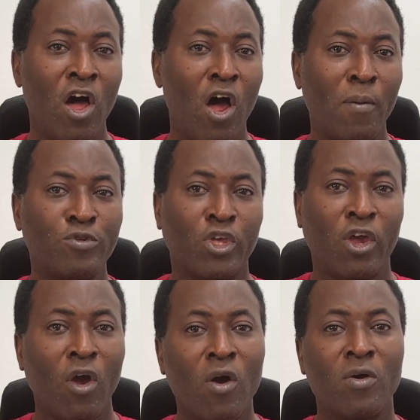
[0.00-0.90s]

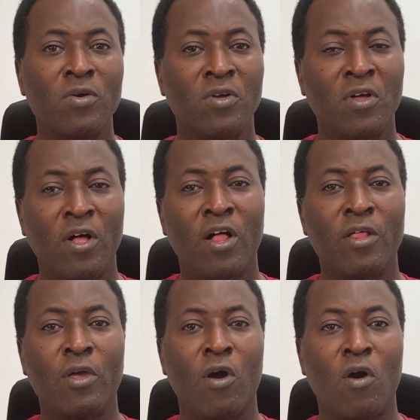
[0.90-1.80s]
obscure
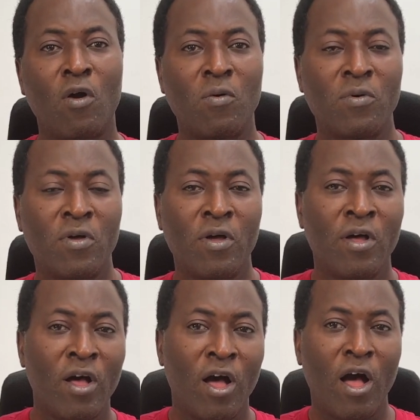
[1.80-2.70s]
your
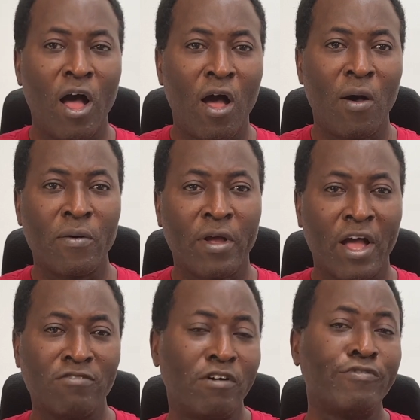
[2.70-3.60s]

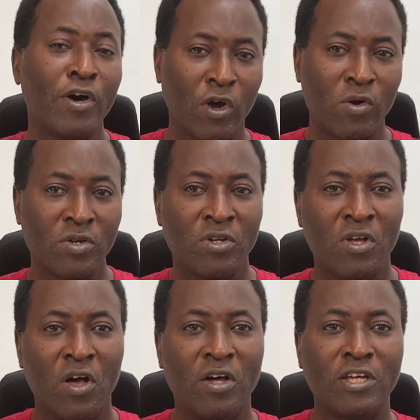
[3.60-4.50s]
cover photo
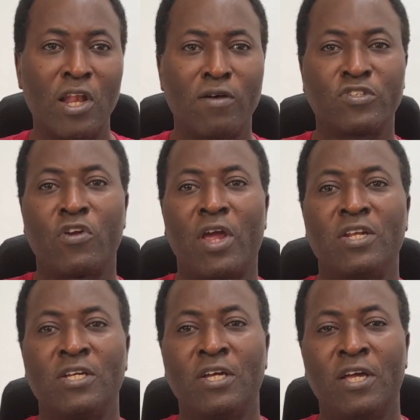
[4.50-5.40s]
on the lock
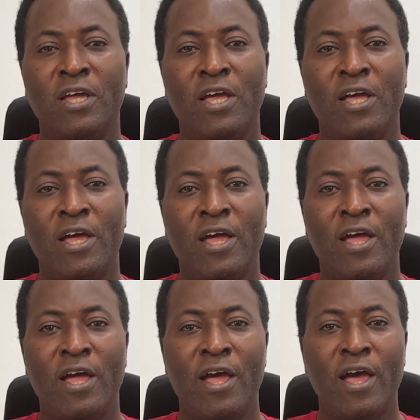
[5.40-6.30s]
screen.
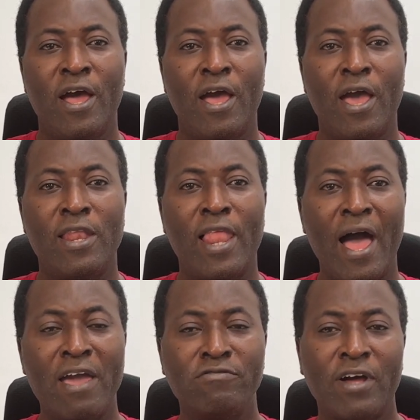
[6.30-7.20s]
And
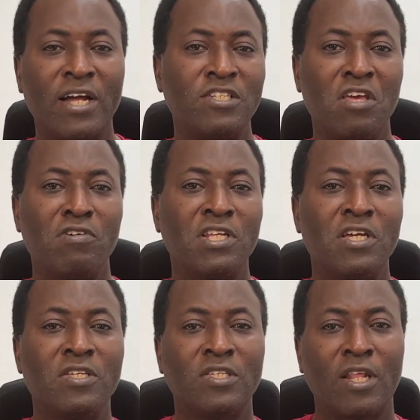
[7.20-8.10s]
live
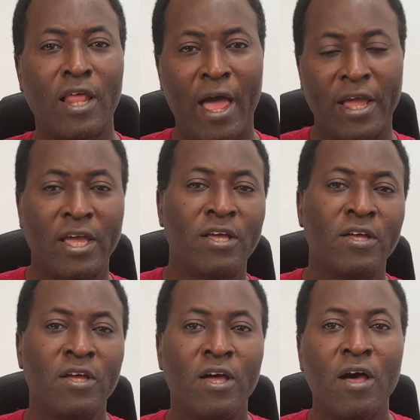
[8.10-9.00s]
activities like
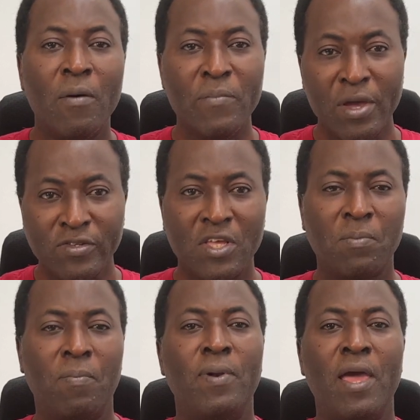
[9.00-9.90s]
music
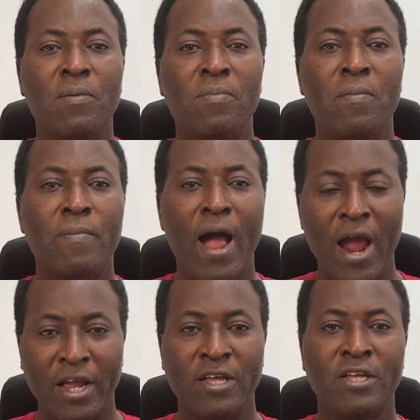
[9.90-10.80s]

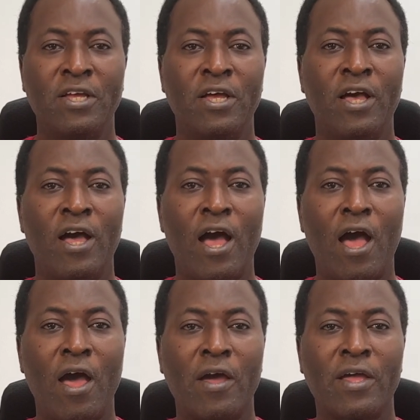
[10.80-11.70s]
playback
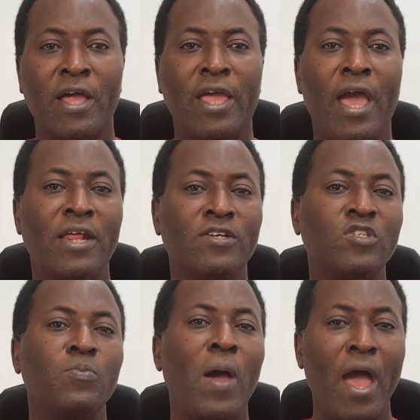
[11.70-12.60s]
can
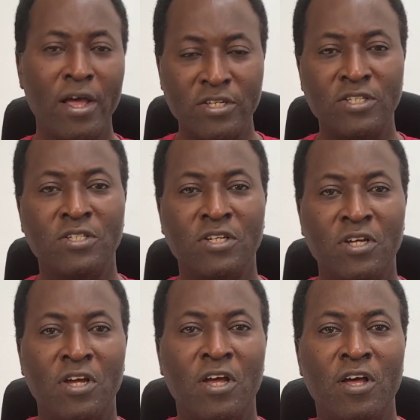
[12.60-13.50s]
expand
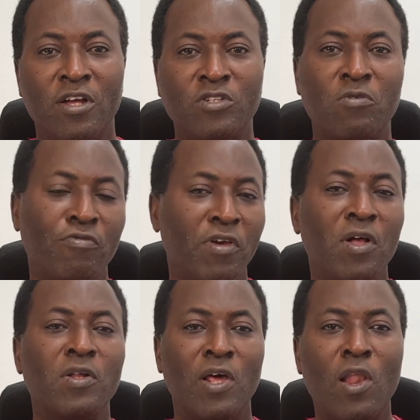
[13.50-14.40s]
to
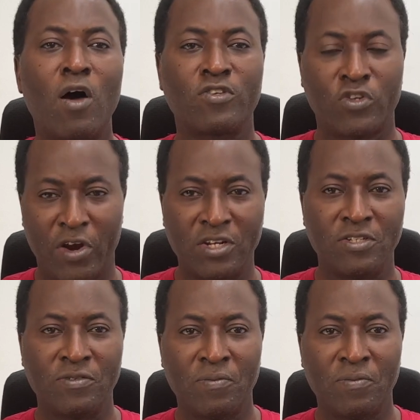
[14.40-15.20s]
fill the lock screen.